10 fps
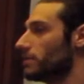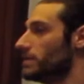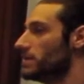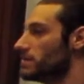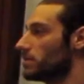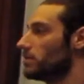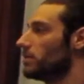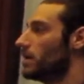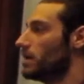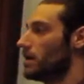and diesel
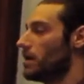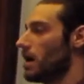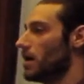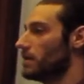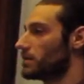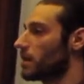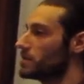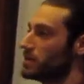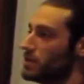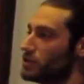is a
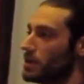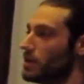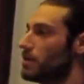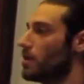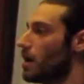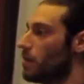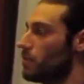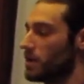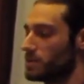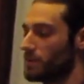carcinogen
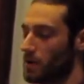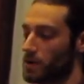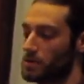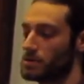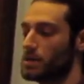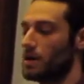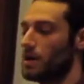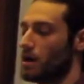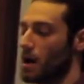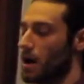when it's burned.
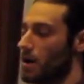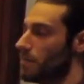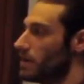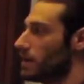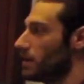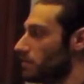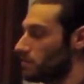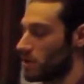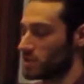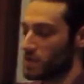It causes